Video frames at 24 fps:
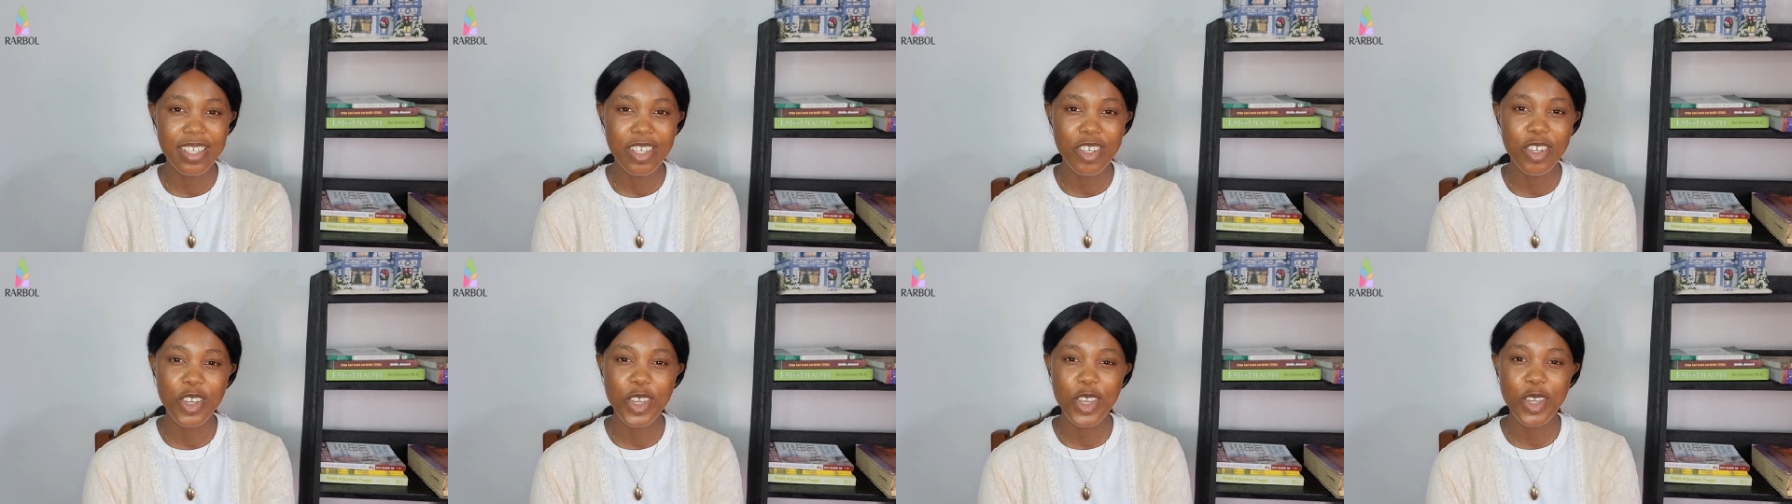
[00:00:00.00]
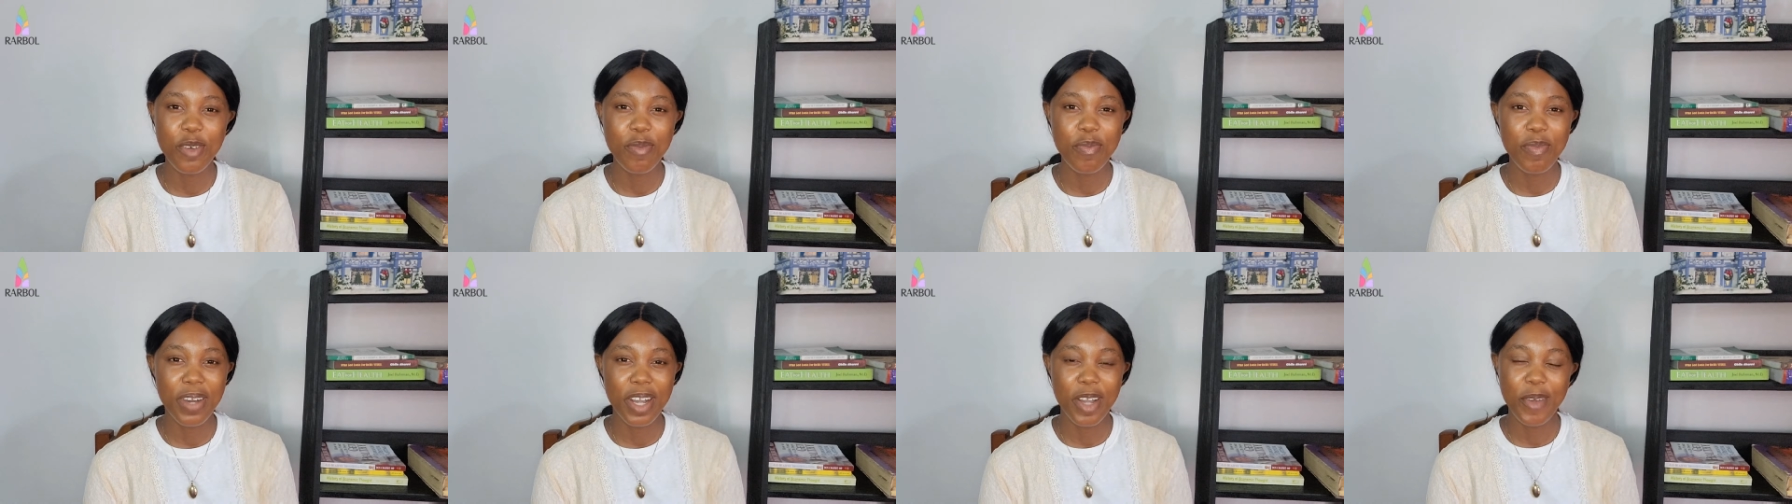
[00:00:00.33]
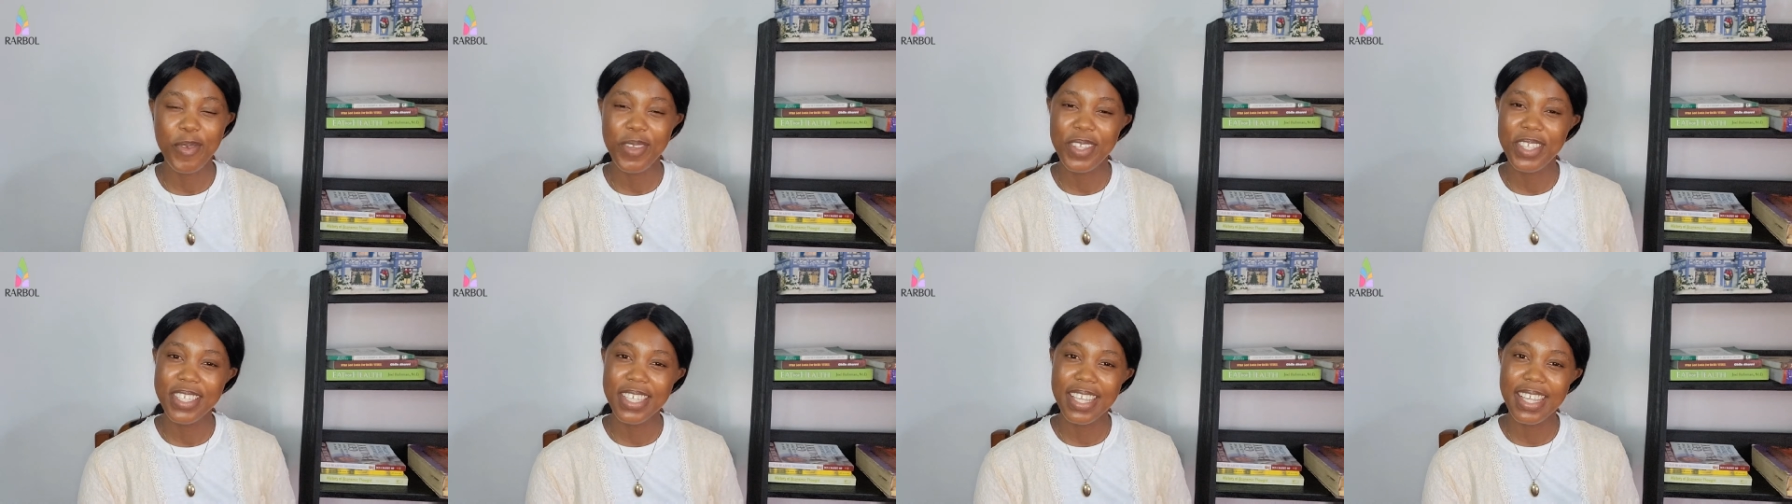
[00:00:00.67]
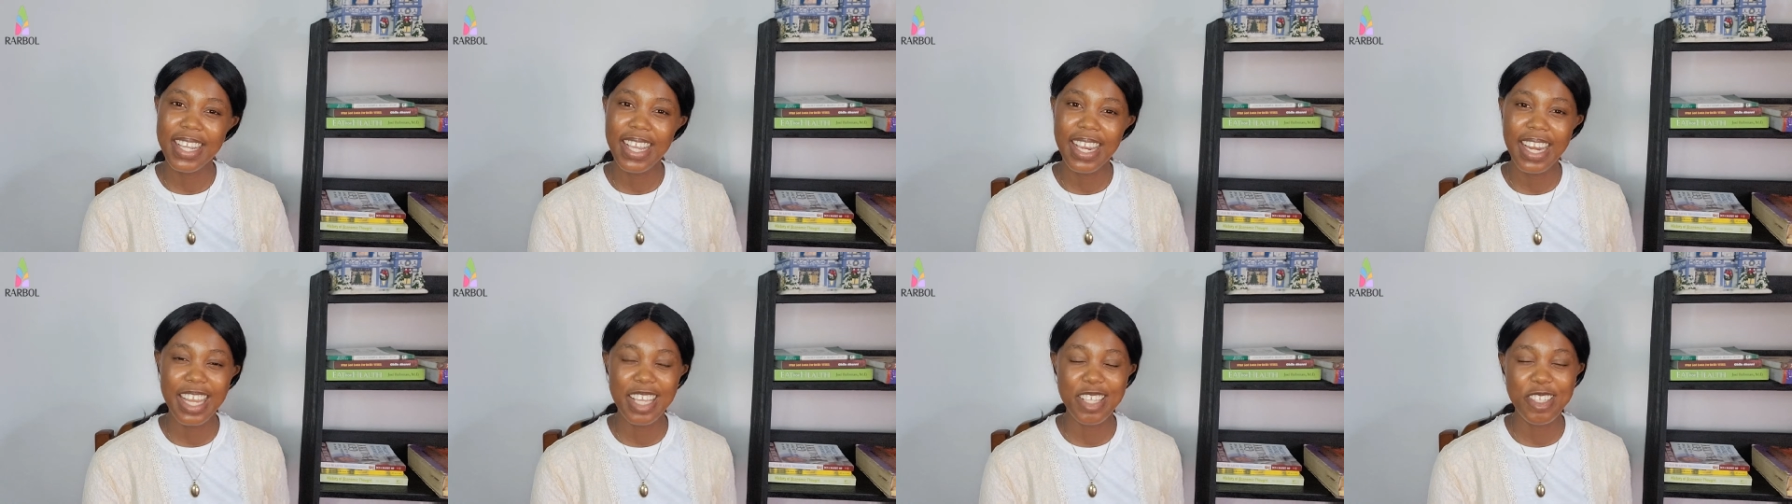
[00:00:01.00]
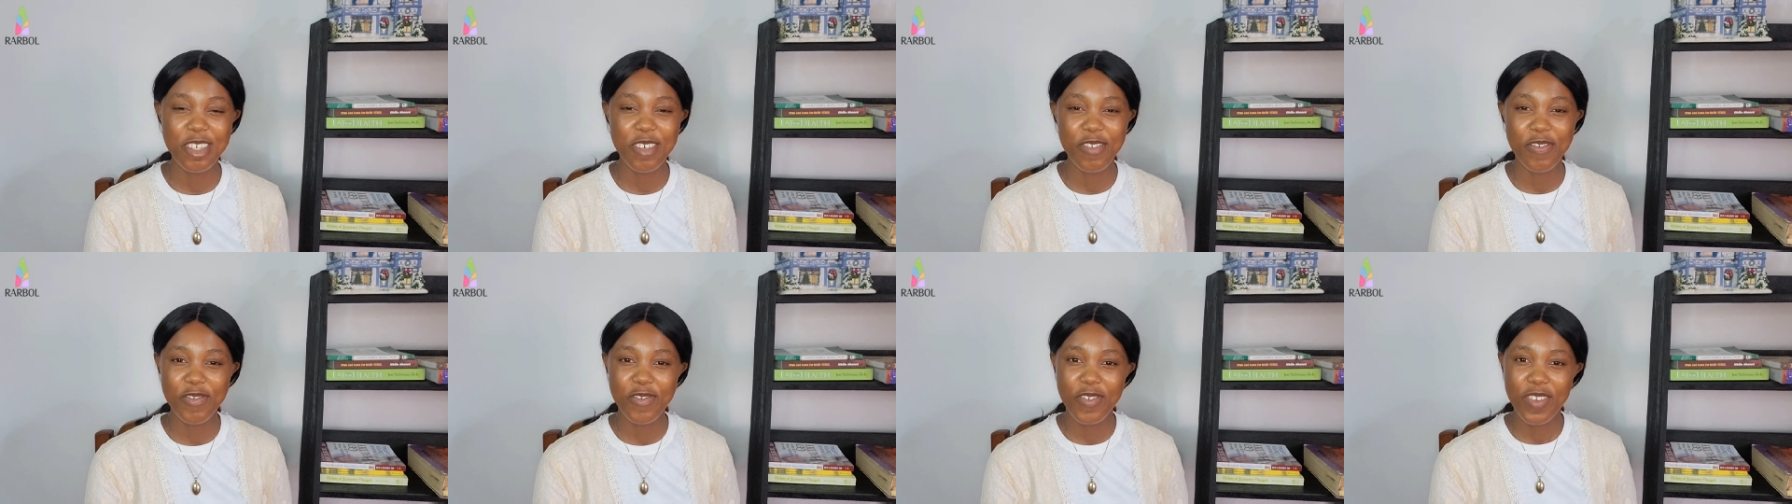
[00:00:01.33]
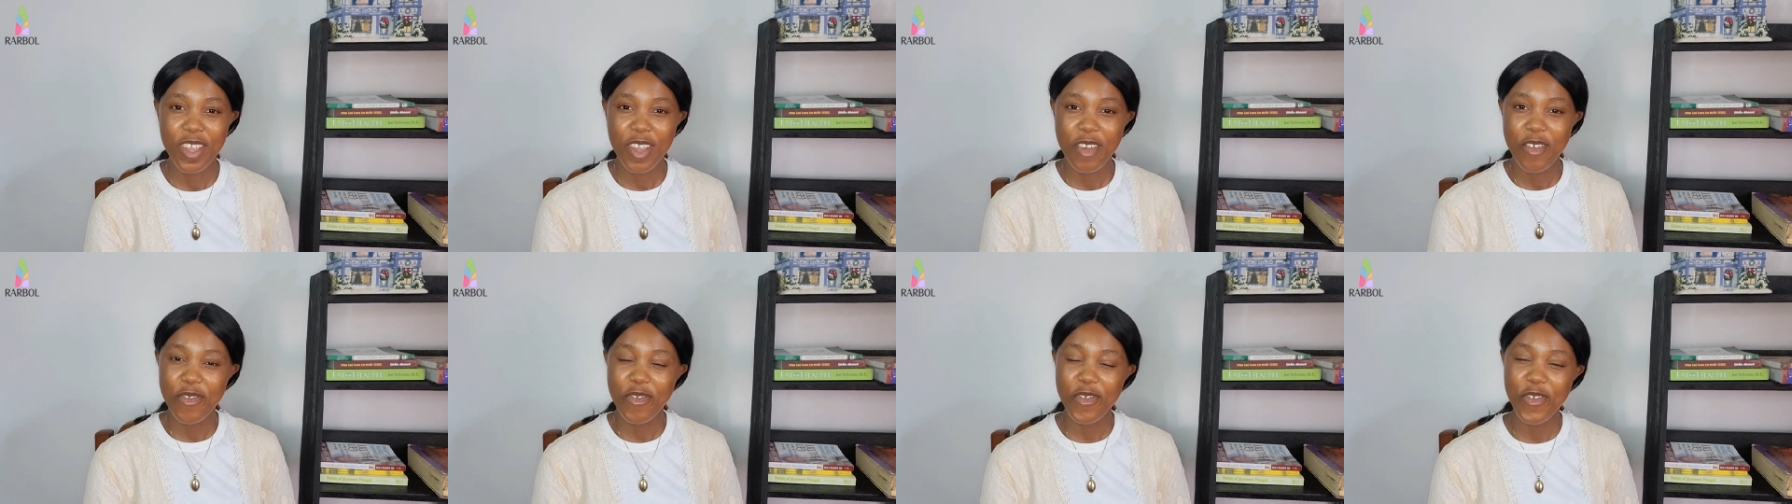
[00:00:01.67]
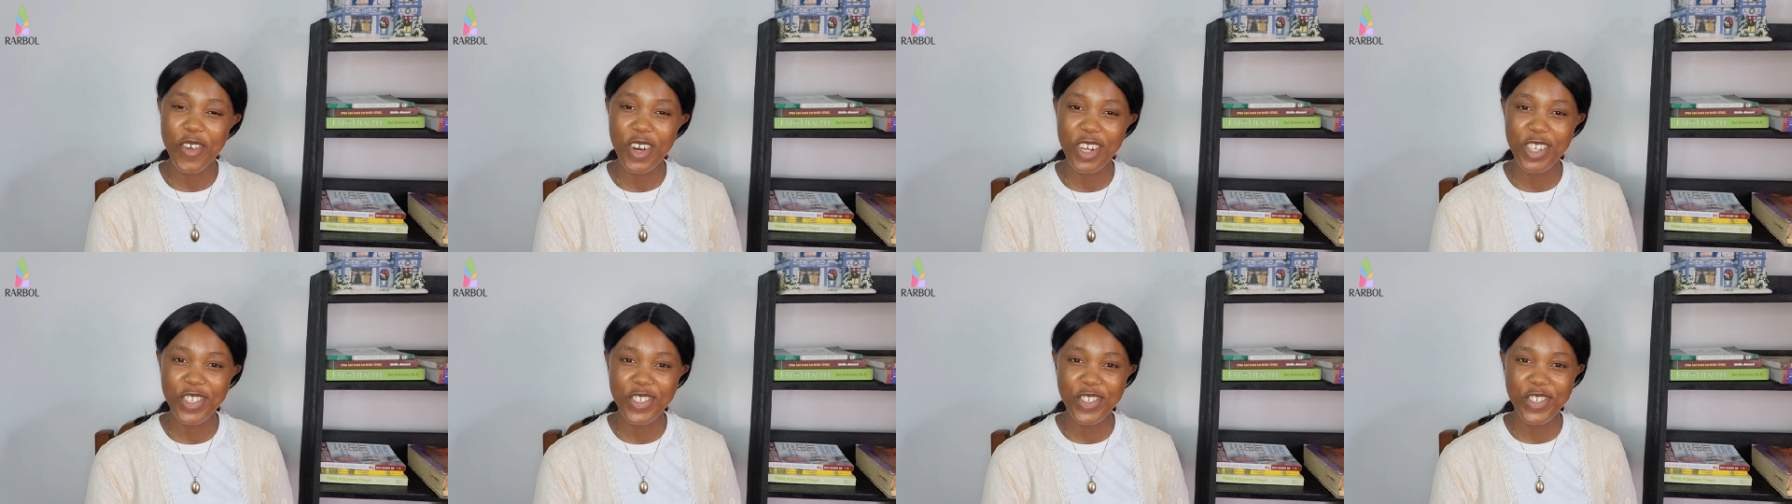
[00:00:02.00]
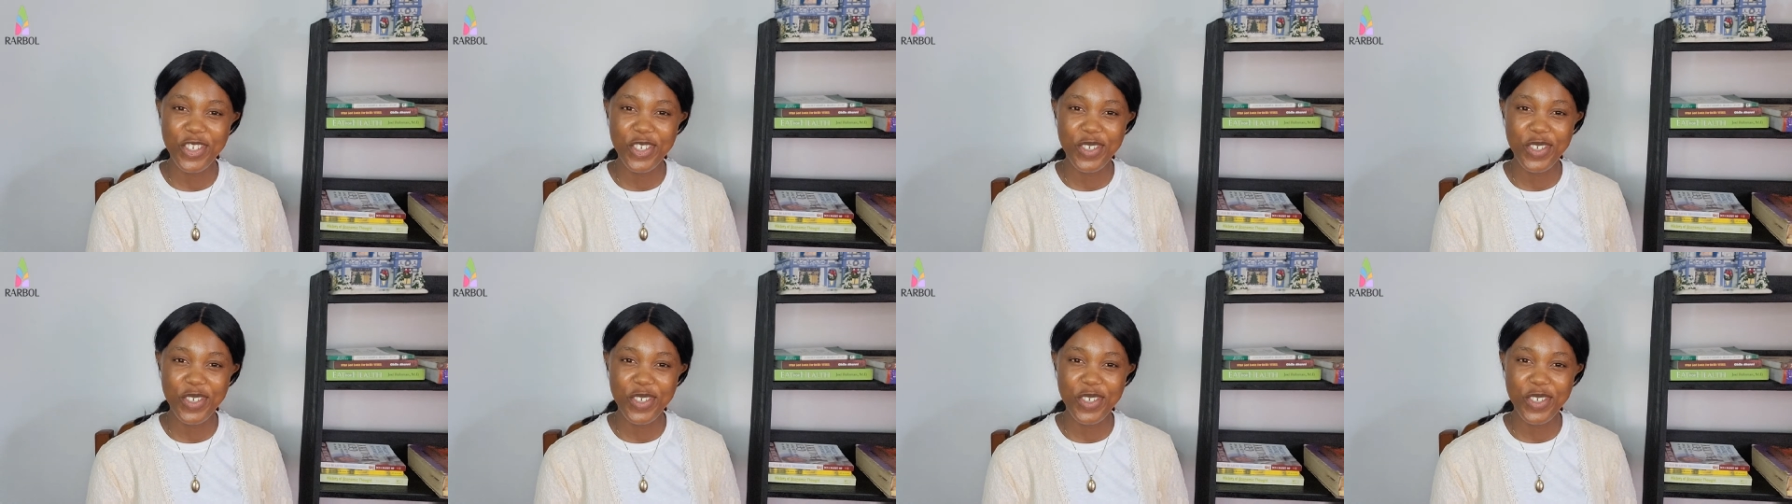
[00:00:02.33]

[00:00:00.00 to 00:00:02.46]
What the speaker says: cucumber with a glass of fresh